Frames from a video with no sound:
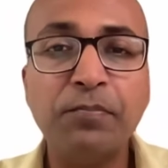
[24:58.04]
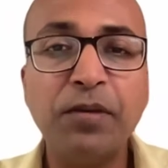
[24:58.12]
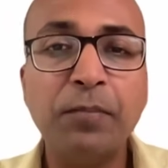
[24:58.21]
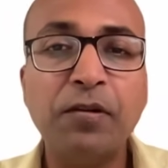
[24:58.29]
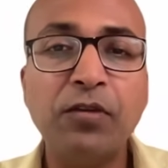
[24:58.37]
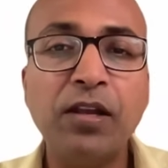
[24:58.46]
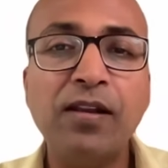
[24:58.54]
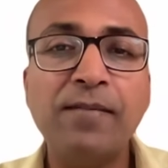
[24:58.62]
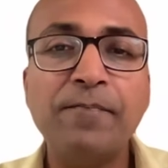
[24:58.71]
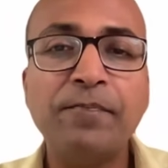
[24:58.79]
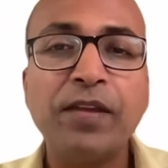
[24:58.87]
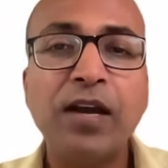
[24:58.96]
people will
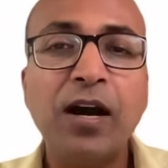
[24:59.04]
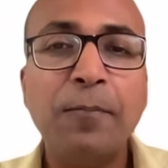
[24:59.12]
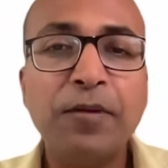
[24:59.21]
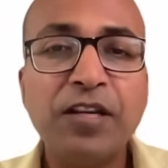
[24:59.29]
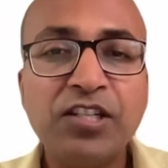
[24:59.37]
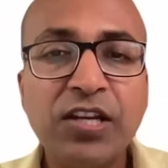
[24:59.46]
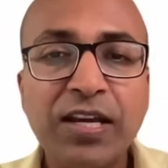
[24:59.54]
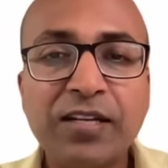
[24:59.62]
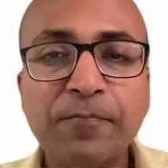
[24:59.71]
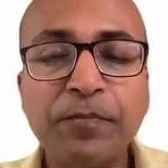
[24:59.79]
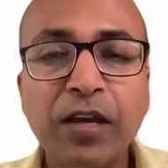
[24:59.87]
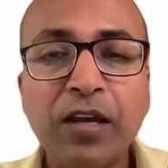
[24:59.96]
appreciate
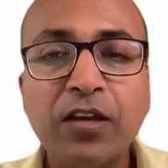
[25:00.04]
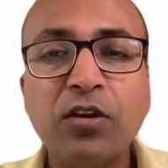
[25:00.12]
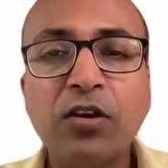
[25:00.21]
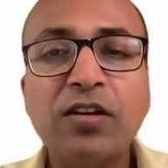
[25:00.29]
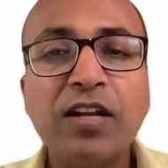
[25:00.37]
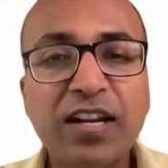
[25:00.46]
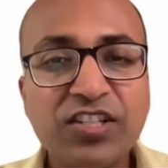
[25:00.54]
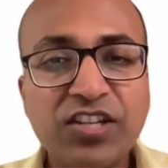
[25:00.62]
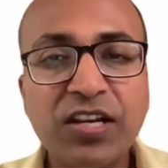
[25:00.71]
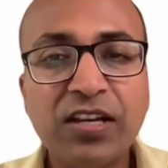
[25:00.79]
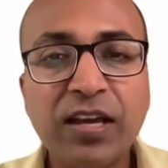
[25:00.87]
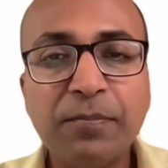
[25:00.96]
your
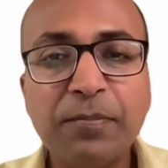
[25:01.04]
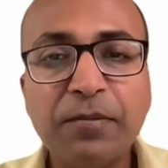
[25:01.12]
nourishing